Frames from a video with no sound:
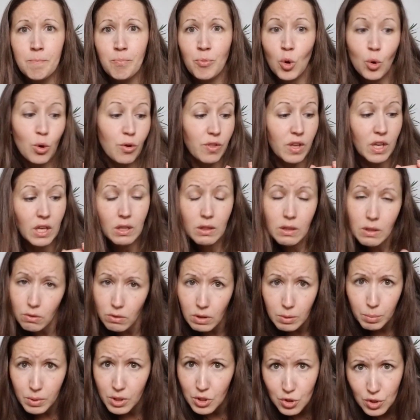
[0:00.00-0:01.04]
or they could
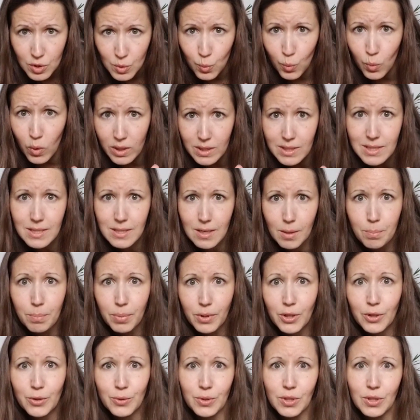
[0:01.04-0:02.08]
literally be just one step
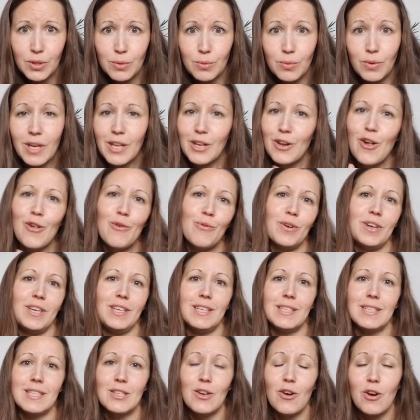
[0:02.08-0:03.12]
below you and already
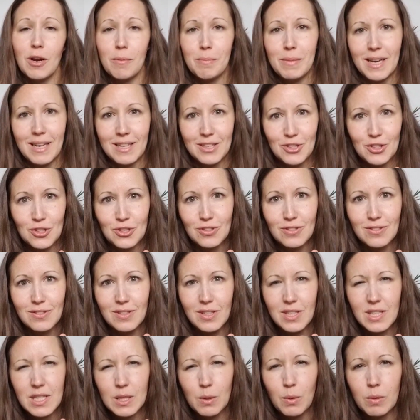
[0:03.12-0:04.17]
it's not a match.
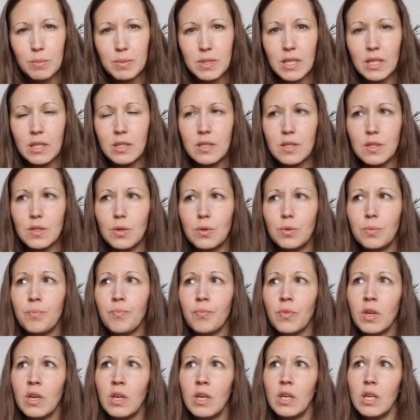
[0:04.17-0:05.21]
You see what I'm saying? So
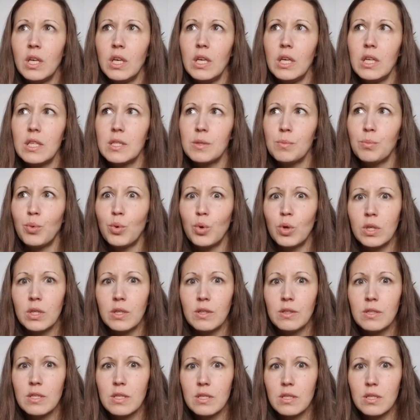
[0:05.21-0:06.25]
it's
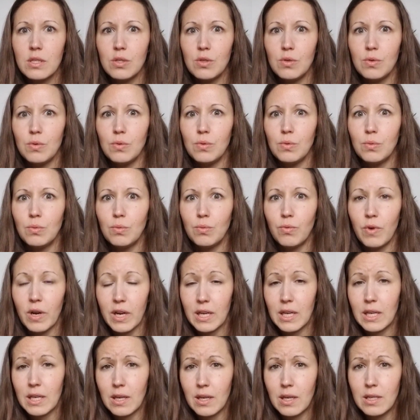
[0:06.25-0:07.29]
important to
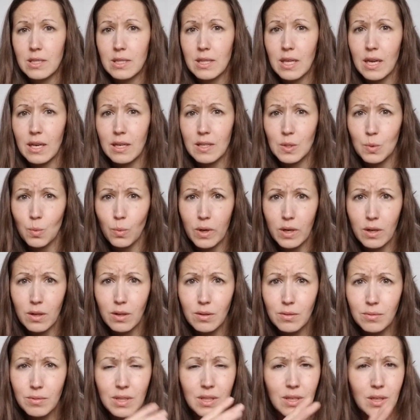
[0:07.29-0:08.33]
recognize that as
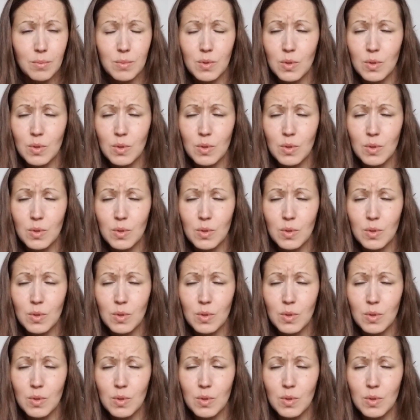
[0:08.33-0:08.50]
well. And I'm